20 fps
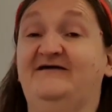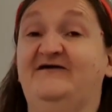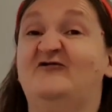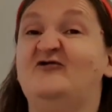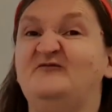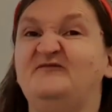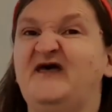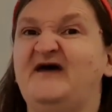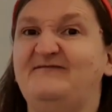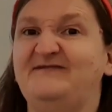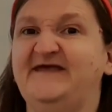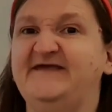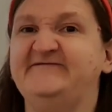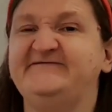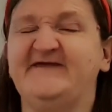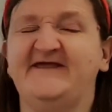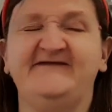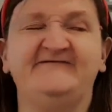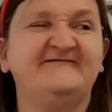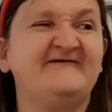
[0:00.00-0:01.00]
Hope that makes
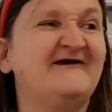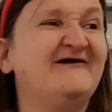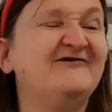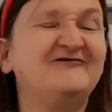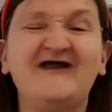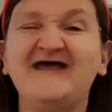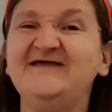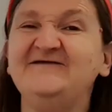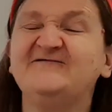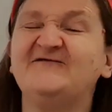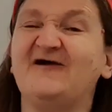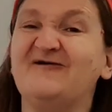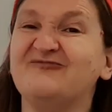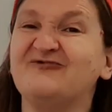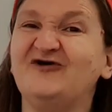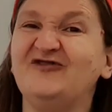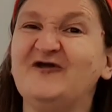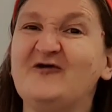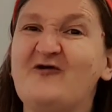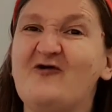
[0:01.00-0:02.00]
sense. Right, so I'm
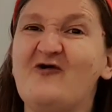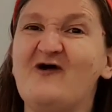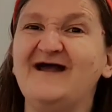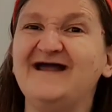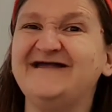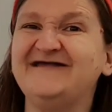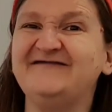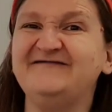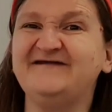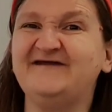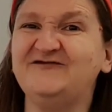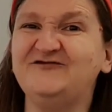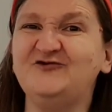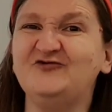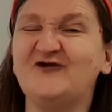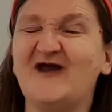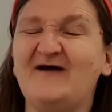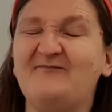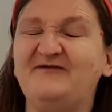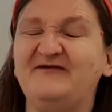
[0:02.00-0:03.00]
going to go and continue
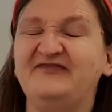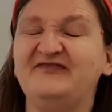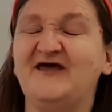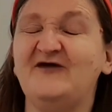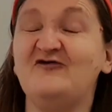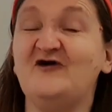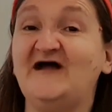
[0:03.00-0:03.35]
wrapping now.